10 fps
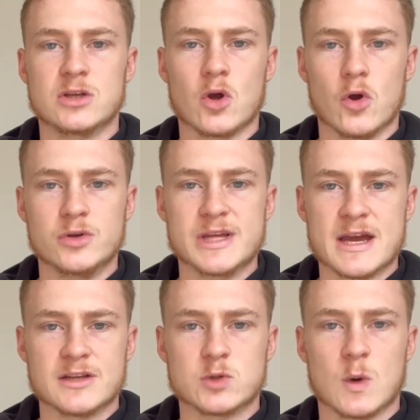go
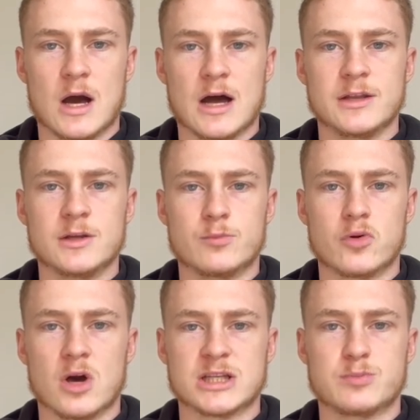down to an
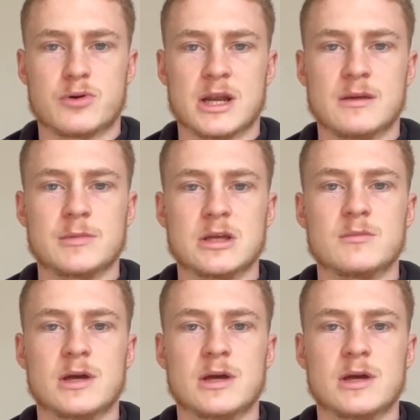underpriced premium